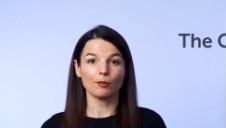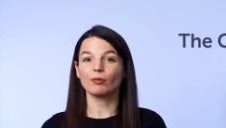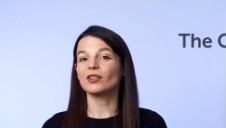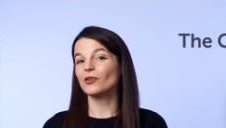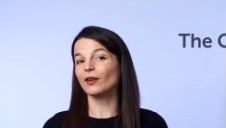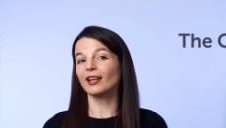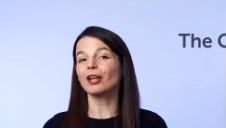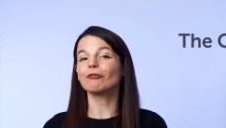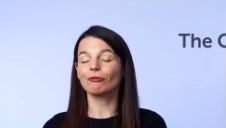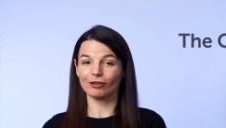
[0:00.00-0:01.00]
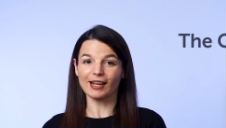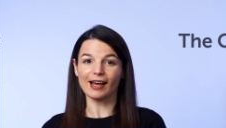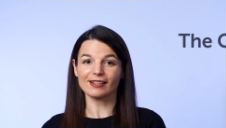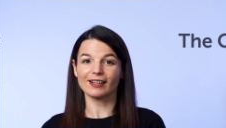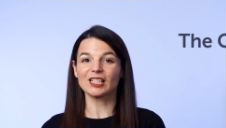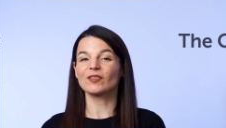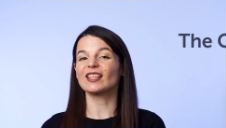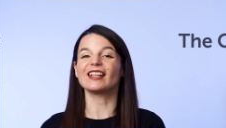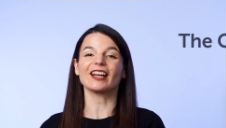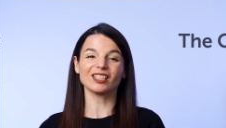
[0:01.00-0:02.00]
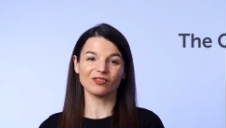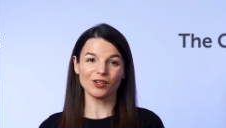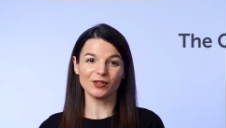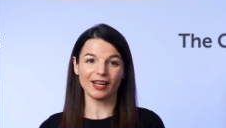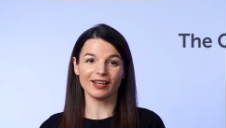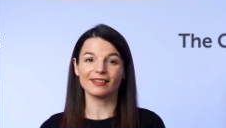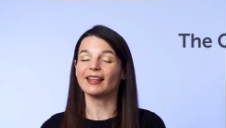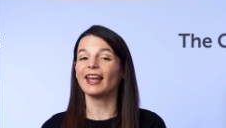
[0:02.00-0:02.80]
But you can get free access for the next few days